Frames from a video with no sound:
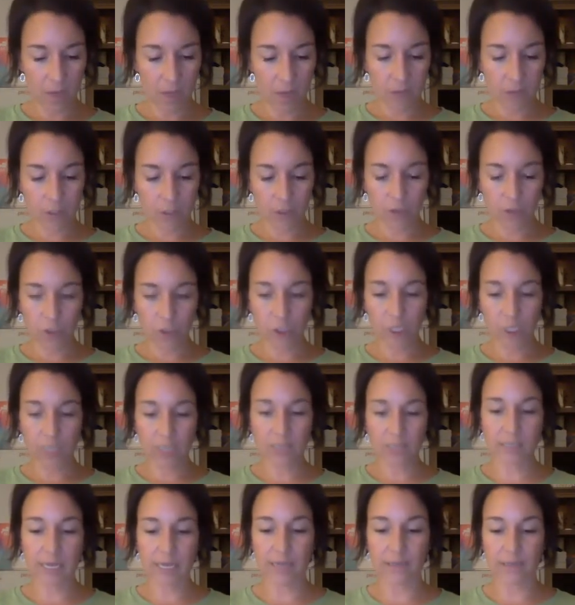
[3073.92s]
So she
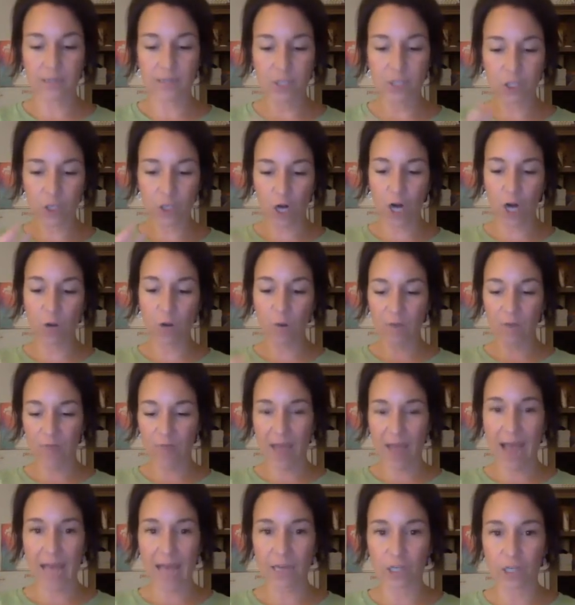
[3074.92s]
says, start with
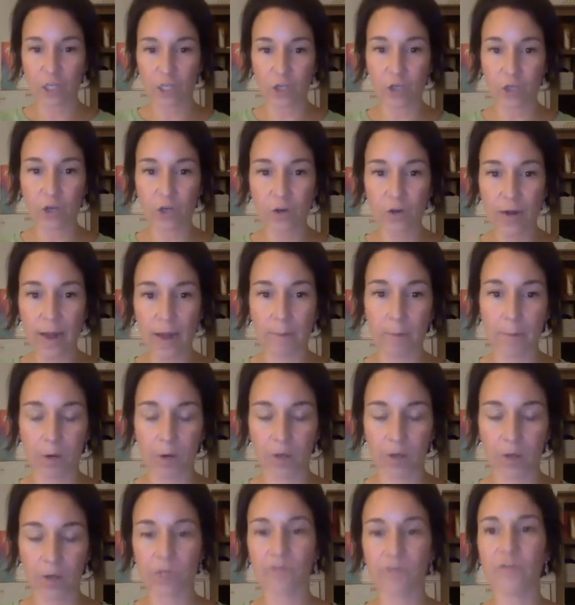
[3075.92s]
that. Do your
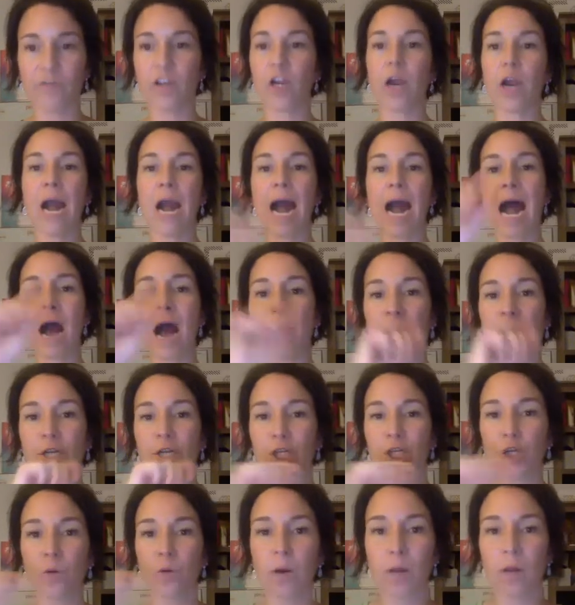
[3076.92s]
numbers. Figure out how
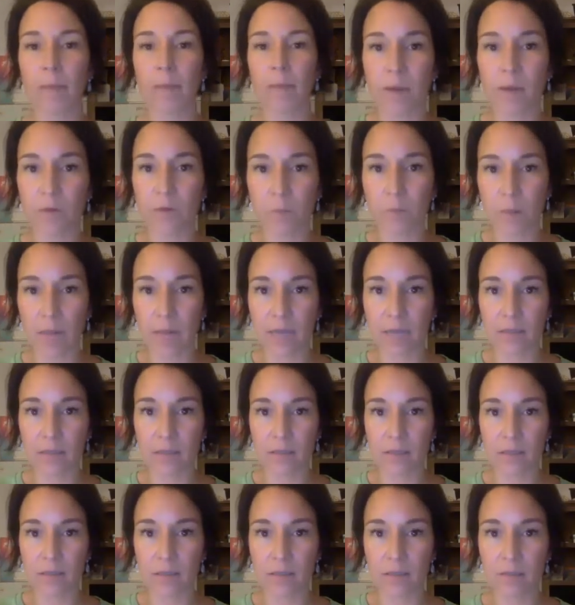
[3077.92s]
much you want to make with
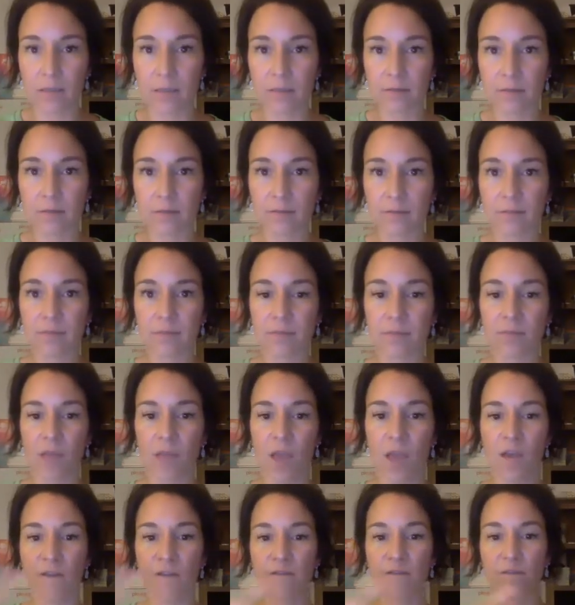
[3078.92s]
Plexus.
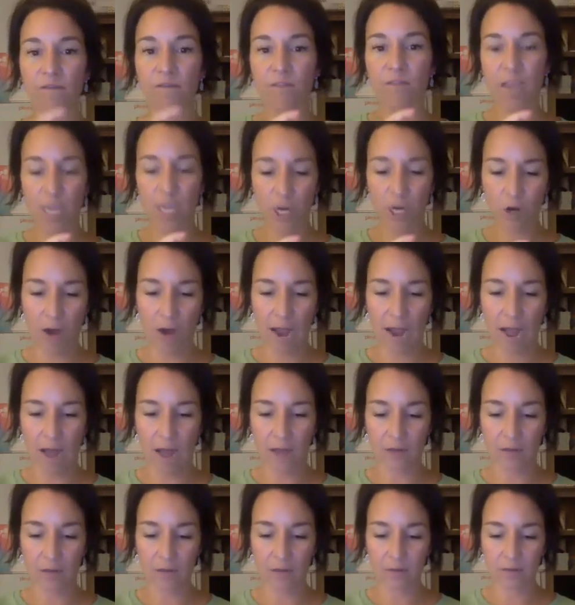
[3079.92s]
Figure
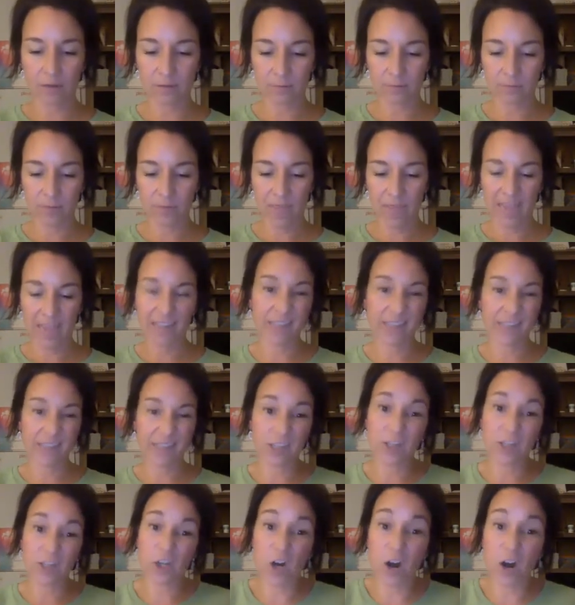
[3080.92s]
out, and
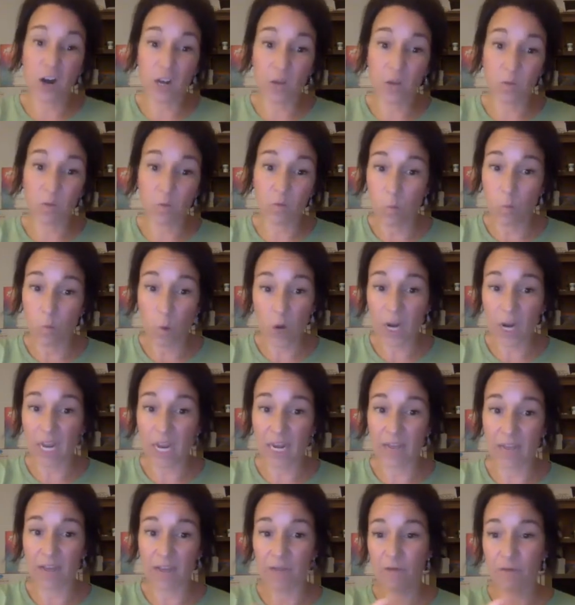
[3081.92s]
since you're already
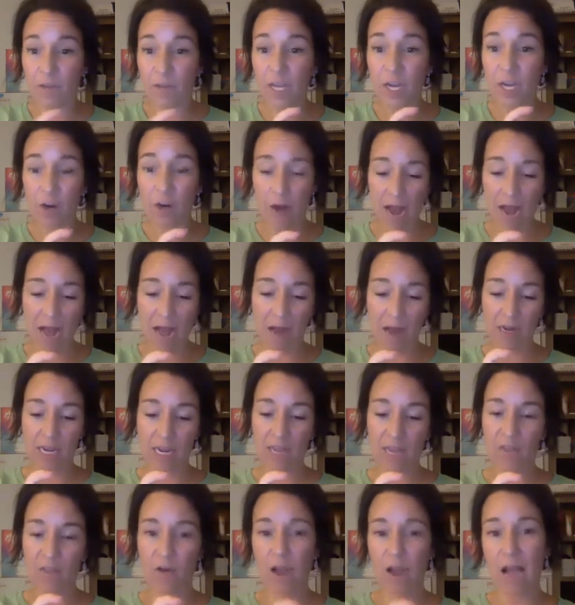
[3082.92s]
working it, figure out
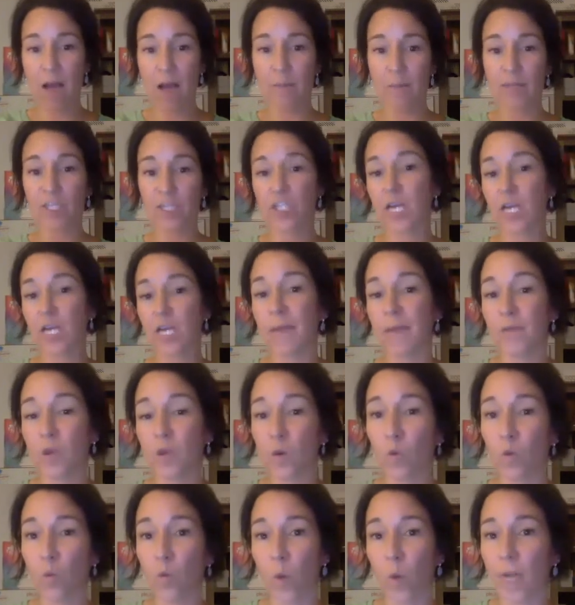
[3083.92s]
either how much time
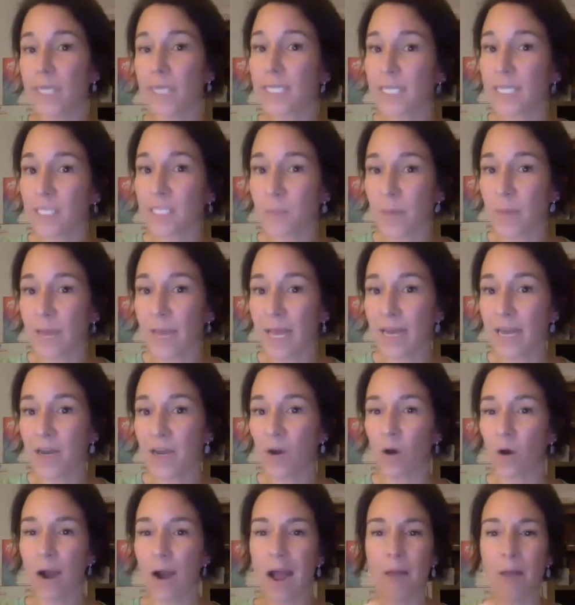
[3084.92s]
you want to spend
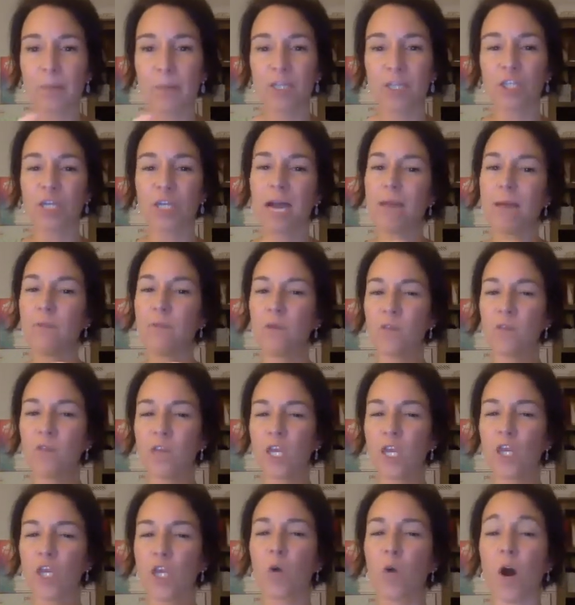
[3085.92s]
or how much time you
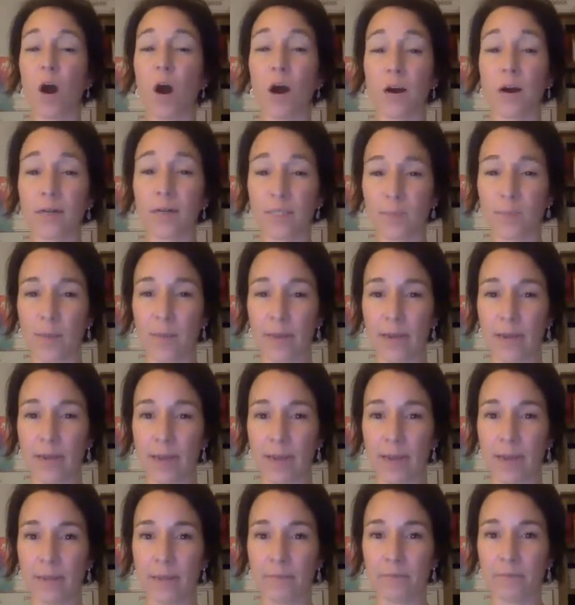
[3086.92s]
think you are
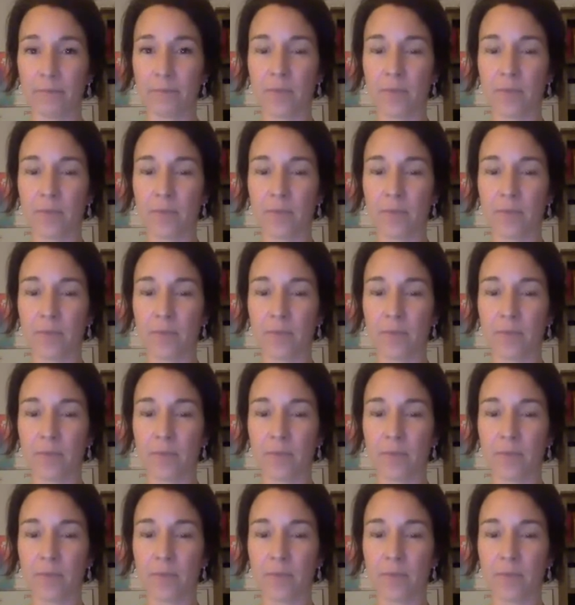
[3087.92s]
spending.